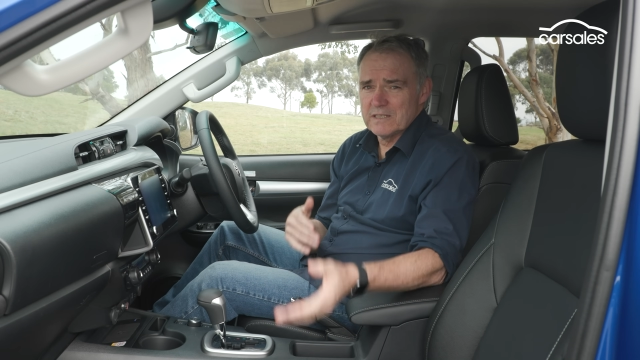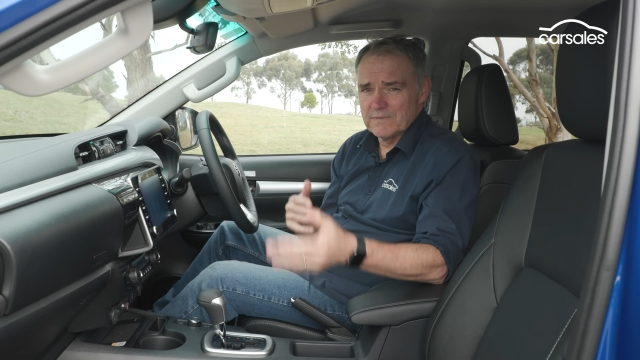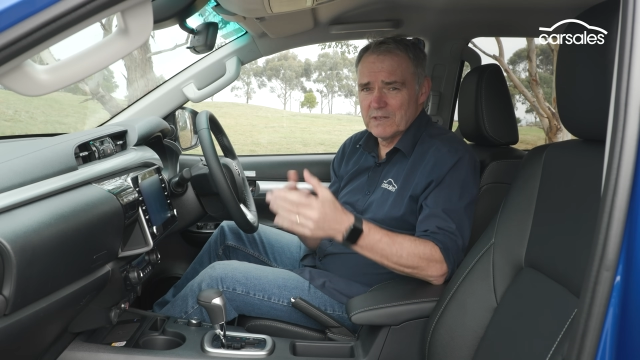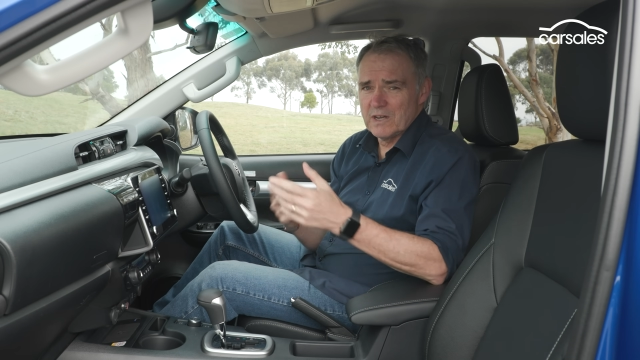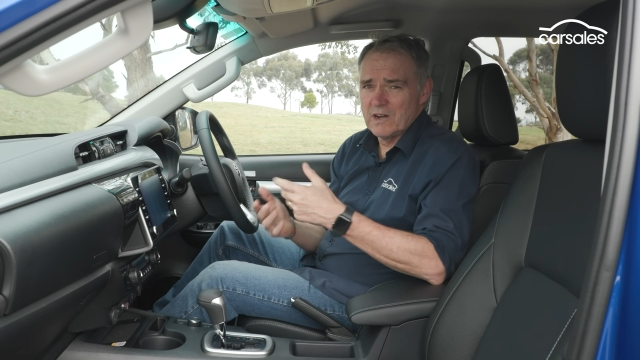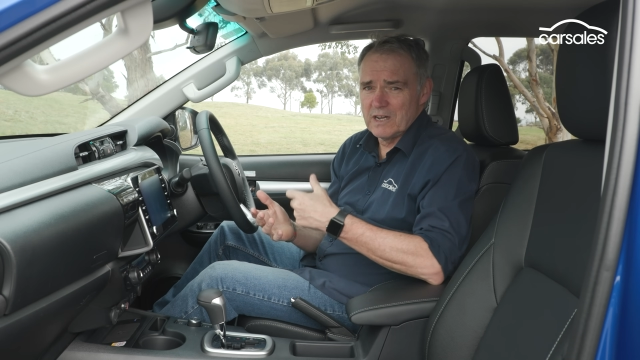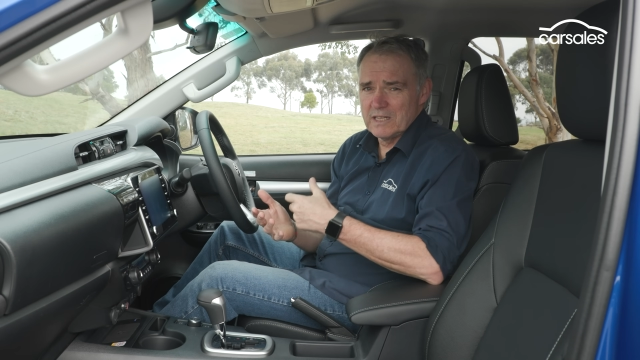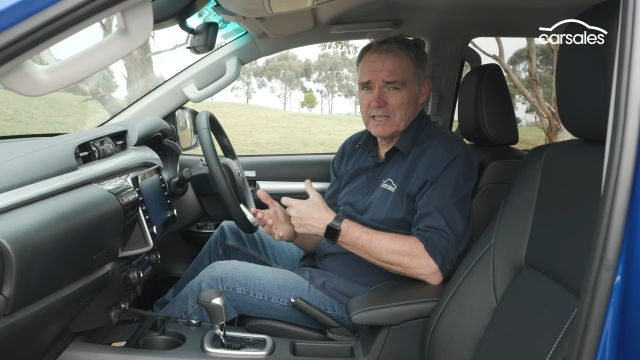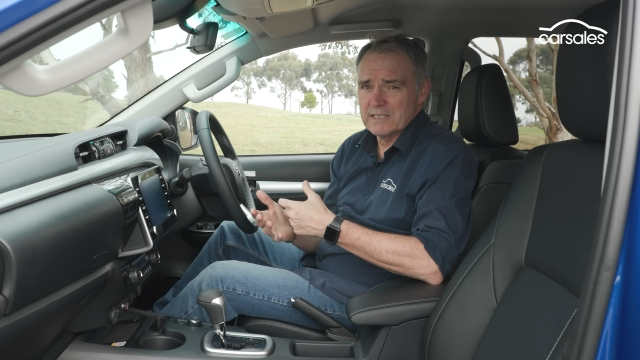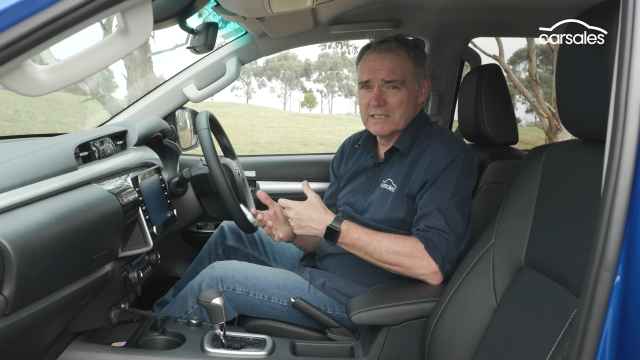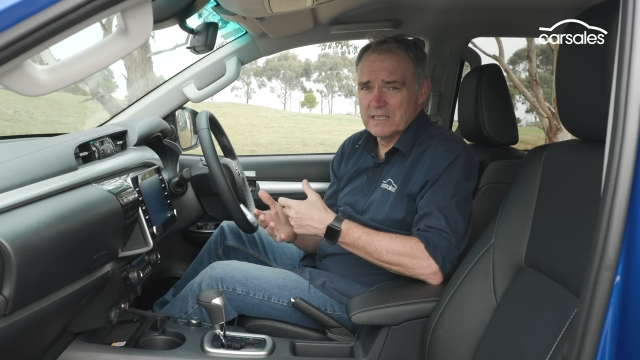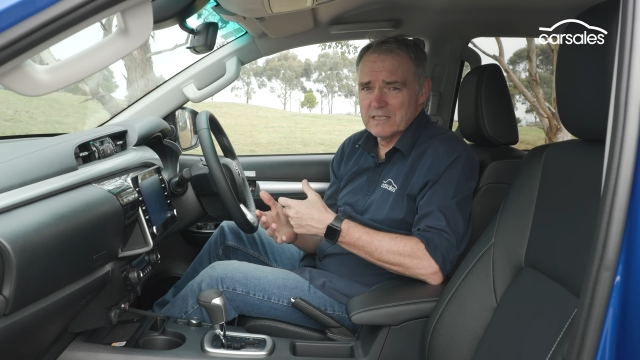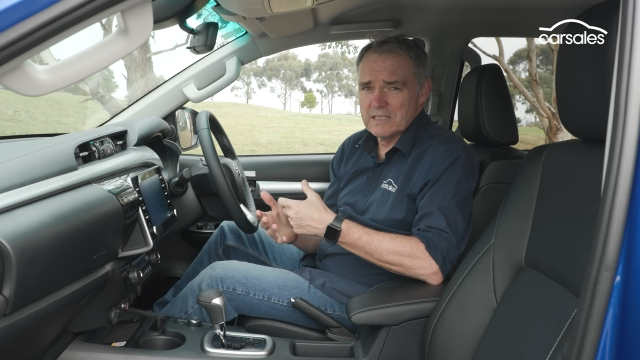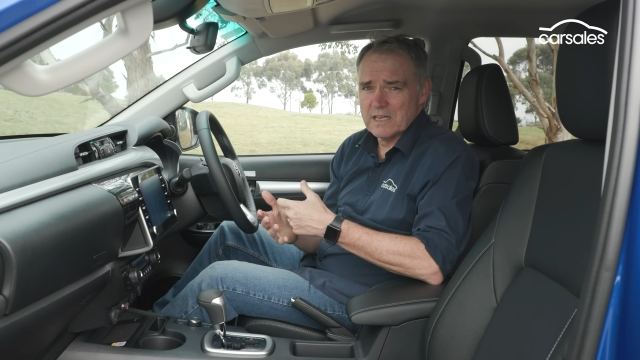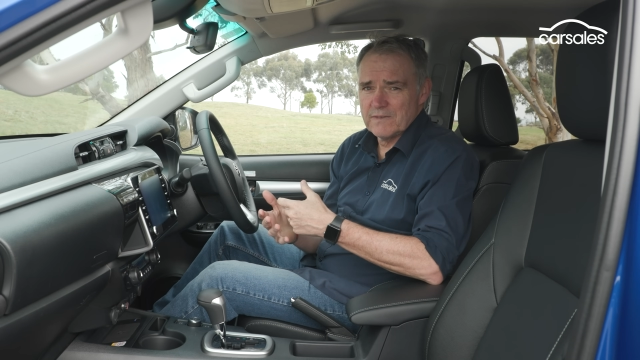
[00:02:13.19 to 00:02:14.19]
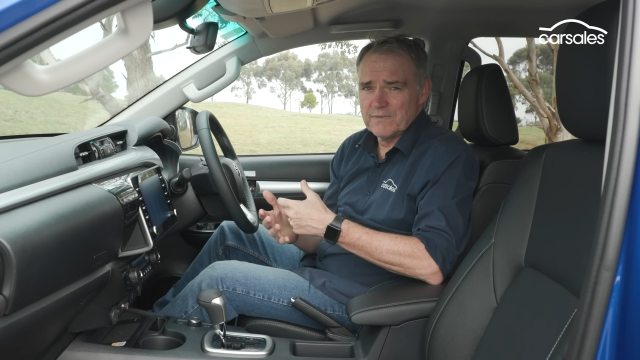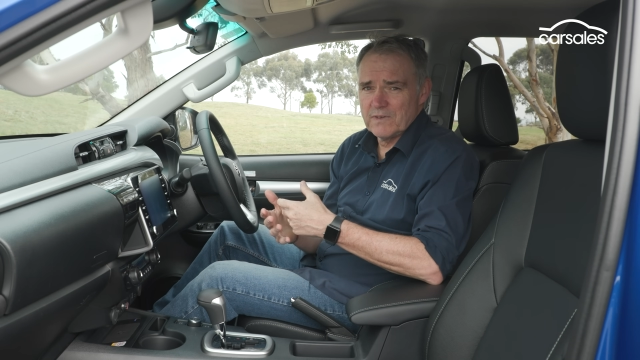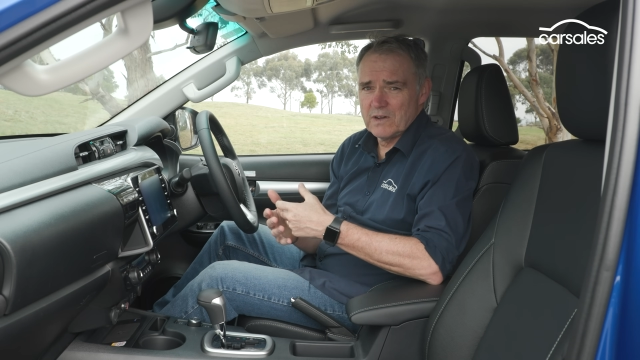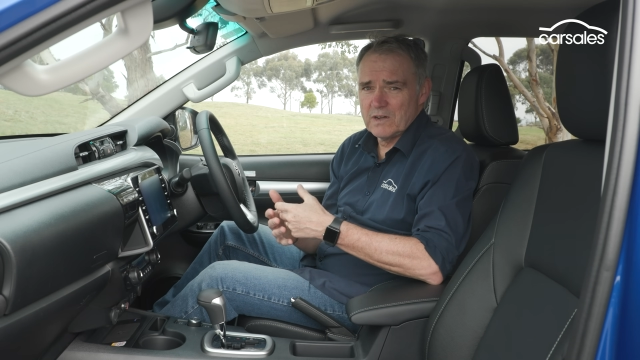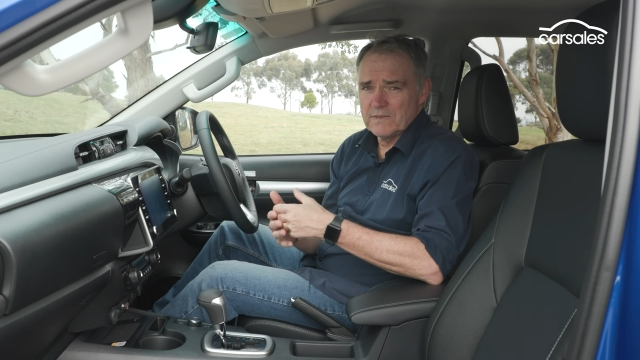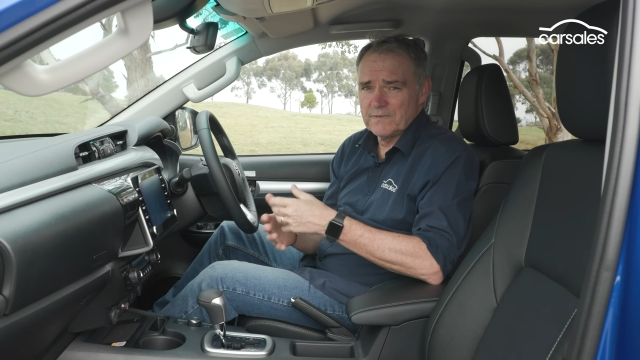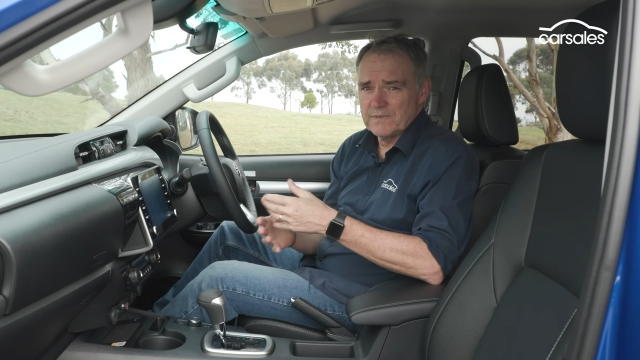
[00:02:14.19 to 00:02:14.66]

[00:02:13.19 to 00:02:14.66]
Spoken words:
of the HiLux SR5